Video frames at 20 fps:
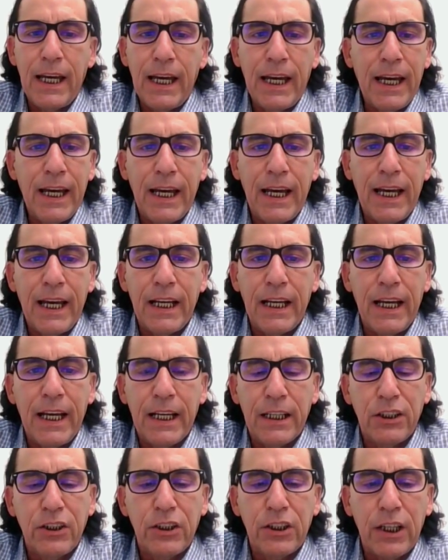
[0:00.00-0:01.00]

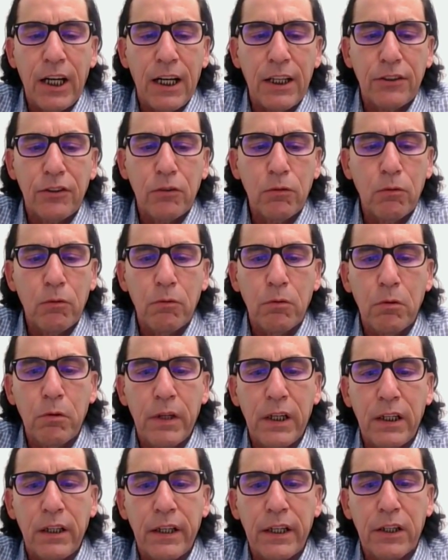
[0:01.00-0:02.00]
it just
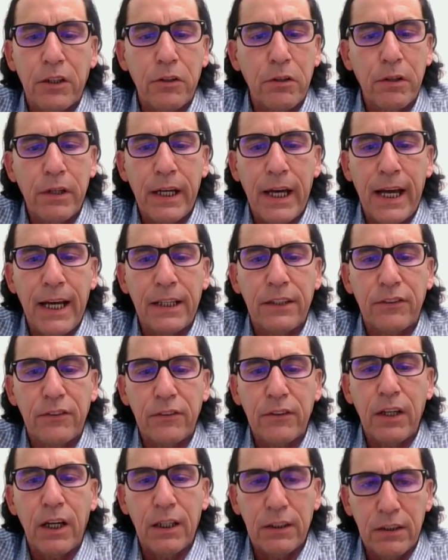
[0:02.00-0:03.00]
really
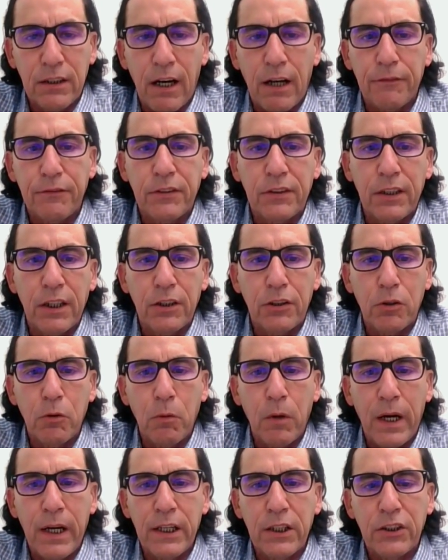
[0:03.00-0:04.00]
creates a tough
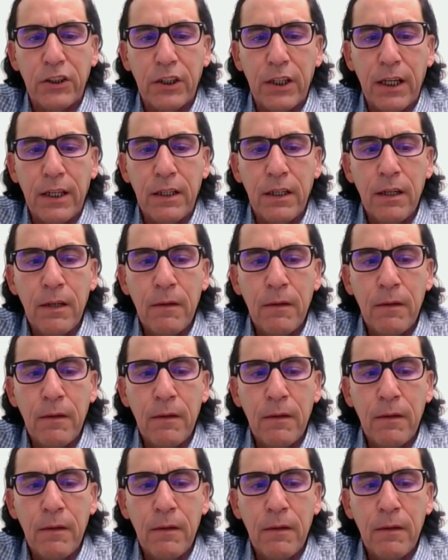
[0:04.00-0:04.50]
situation.